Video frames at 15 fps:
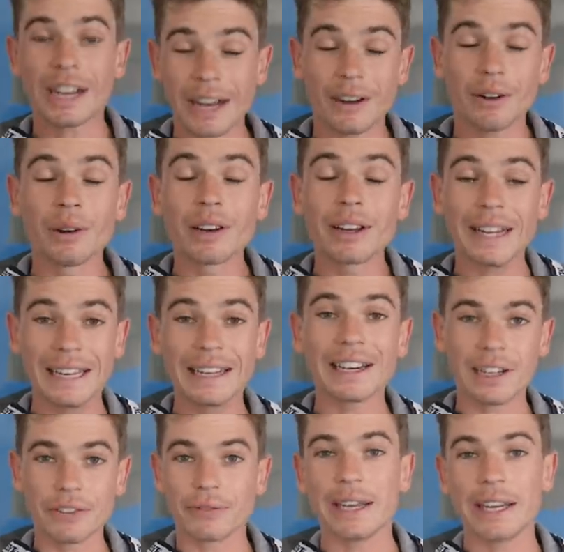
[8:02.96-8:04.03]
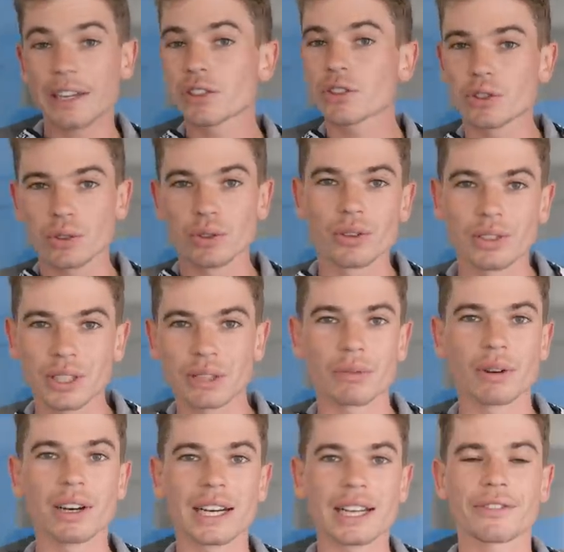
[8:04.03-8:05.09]
now, in Las Vegas, because all of these
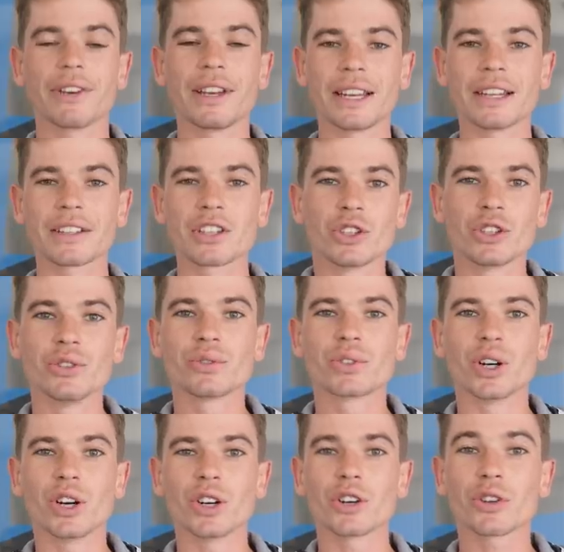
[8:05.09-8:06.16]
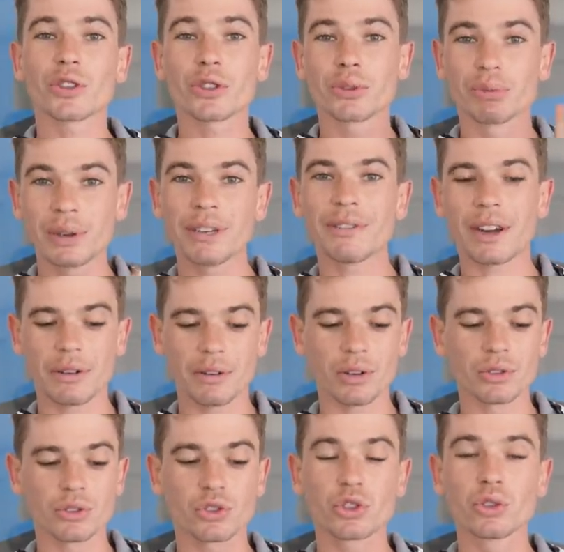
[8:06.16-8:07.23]
were in Las Vegas, you've got three
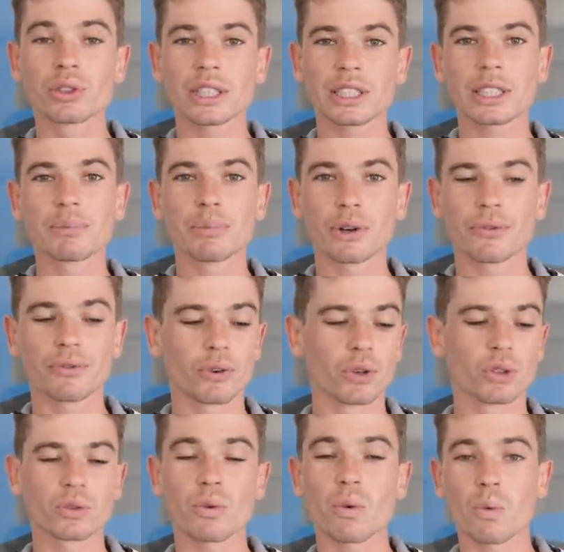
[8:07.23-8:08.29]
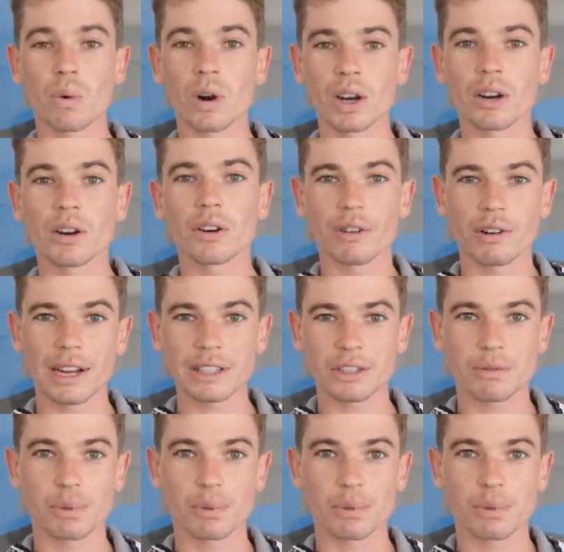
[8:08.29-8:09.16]
Veyrons, two 16.4s, one Grand